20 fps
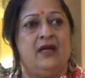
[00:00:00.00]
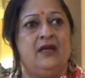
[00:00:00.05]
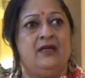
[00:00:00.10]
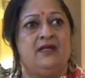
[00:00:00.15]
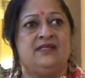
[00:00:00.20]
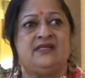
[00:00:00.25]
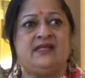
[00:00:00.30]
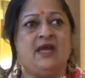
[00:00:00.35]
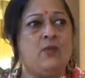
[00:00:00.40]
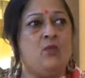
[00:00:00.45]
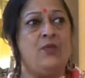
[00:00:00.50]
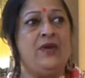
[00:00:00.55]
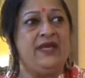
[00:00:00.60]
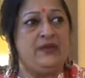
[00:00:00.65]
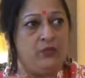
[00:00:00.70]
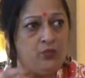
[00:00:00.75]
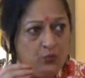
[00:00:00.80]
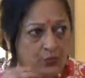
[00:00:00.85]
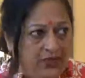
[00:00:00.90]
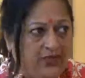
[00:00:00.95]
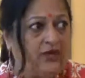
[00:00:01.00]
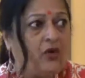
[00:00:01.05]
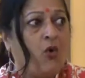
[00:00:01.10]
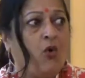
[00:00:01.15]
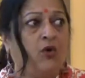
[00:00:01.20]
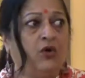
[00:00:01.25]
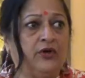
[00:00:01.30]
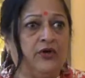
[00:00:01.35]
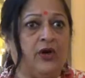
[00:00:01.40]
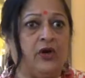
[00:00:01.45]
Some we
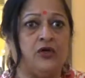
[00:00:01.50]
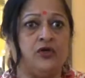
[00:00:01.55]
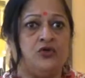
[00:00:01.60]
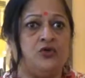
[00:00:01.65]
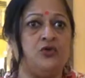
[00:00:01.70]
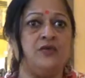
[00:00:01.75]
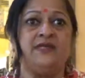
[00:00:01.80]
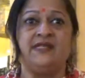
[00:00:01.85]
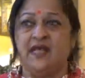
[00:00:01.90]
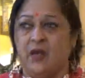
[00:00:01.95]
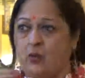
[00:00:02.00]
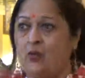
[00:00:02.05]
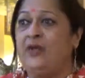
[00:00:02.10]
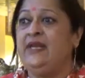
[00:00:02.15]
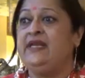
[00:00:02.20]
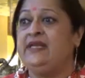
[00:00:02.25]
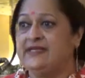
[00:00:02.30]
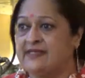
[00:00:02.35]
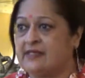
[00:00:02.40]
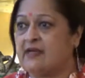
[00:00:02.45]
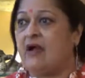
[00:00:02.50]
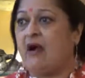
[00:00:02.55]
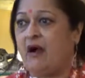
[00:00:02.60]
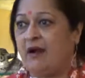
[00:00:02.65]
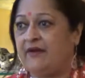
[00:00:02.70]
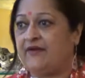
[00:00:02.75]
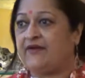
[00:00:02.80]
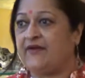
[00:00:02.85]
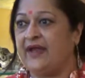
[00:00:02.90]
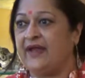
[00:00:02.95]
hold on to, some we discard,
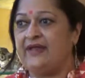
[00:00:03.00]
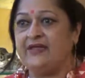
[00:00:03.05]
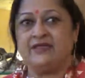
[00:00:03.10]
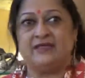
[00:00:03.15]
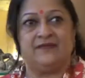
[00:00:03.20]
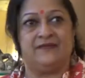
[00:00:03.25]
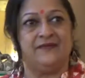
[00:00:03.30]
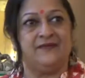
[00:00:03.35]
right?